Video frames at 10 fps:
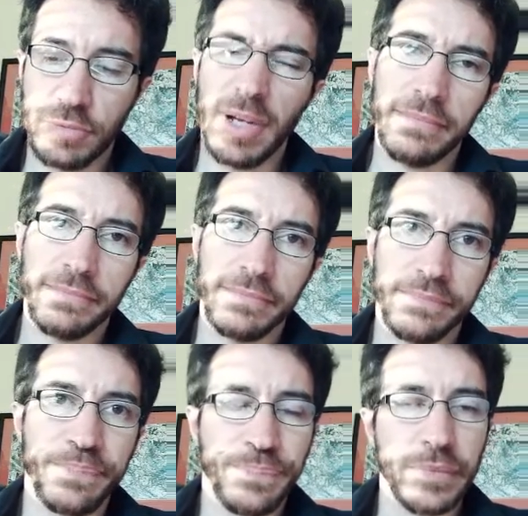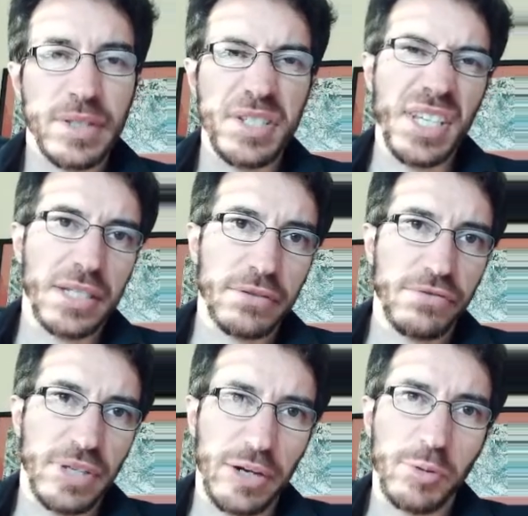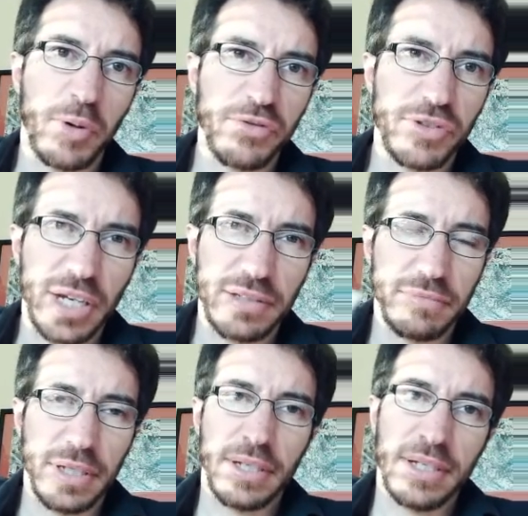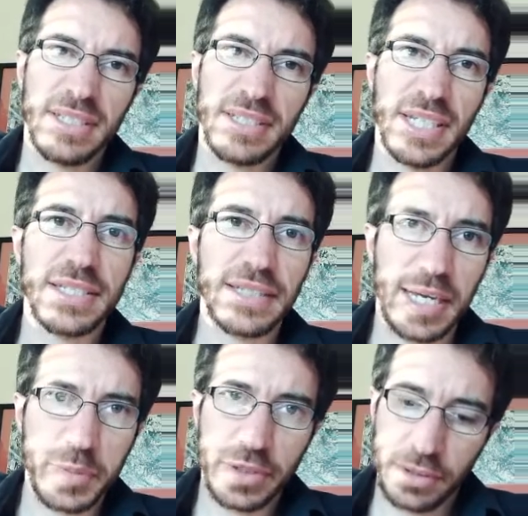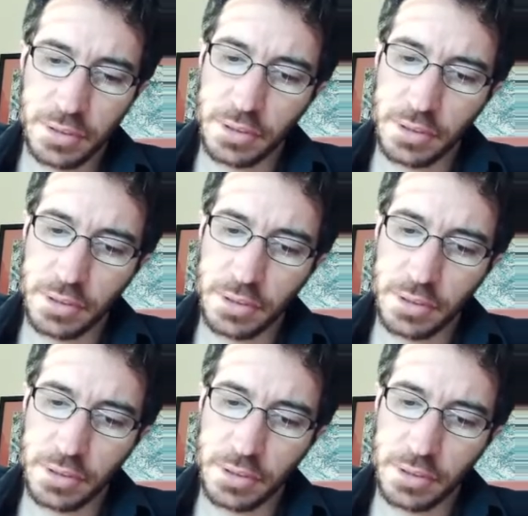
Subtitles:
Well, six, a group of like 6 types,